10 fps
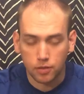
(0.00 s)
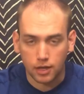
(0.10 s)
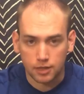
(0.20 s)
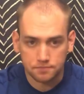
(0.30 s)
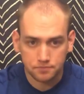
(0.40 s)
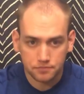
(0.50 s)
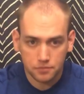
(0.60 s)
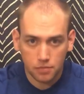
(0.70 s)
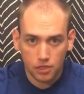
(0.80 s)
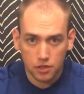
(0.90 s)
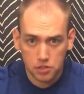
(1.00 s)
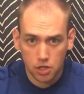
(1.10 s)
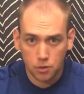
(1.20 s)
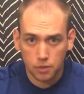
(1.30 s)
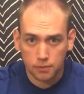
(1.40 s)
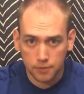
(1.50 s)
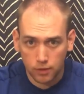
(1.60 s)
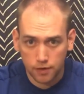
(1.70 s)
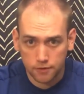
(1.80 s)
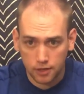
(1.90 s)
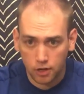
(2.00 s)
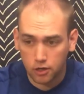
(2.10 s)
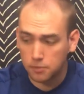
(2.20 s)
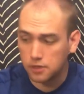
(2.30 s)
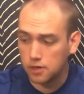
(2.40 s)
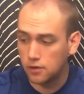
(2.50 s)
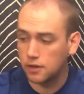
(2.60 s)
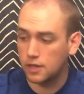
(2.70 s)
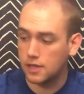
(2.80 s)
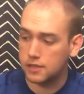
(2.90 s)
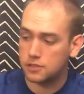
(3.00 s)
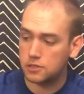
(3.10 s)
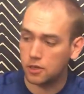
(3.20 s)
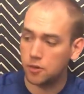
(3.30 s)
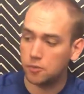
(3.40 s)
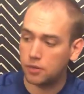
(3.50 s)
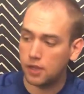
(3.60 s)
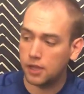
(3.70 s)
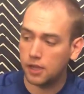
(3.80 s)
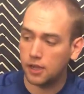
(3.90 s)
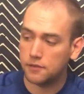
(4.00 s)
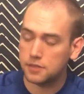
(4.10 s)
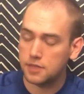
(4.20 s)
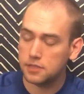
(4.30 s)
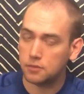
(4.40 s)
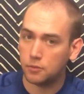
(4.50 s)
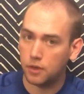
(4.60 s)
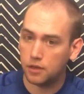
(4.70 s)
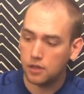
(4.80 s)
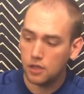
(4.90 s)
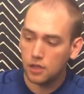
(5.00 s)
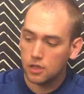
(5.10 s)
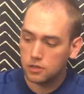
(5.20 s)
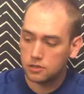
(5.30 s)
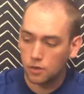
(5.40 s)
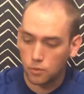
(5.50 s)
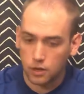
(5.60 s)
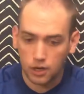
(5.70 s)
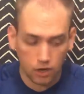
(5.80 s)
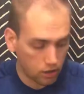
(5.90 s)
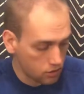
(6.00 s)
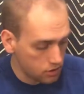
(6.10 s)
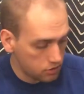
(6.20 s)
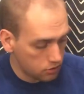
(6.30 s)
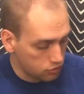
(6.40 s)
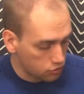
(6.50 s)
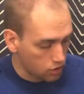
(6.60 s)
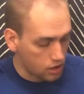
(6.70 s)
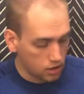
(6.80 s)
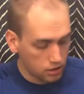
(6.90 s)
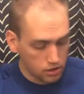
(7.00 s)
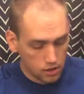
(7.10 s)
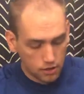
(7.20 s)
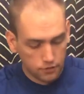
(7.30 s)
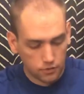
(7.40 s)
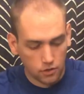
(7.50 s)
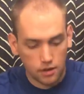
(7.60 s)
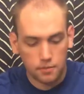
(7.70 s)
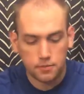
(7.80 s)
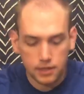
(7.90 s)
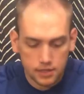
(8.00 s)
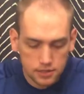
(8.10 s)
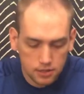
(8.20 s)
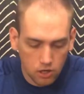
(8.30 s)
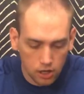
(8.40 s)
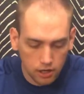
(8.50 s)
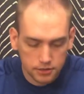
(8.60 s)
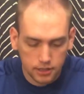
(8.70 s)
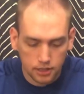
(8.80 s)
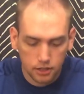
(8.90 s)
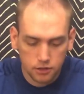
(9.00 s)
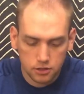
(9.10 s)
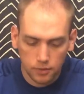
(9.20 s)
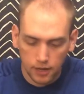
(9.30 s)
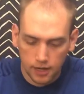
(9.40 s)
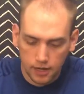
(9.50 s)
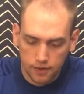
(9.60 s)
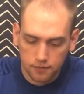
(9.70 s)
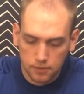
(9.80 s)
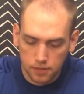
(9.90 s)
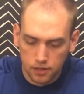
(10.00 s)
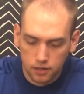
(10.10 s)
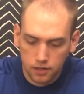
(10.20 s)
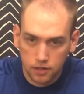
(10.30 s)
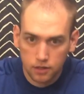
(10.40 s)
play. So what my wife and I are going to be doing is tournament play of Season 1. So we are going to draw from these cards here. So we have the Monk,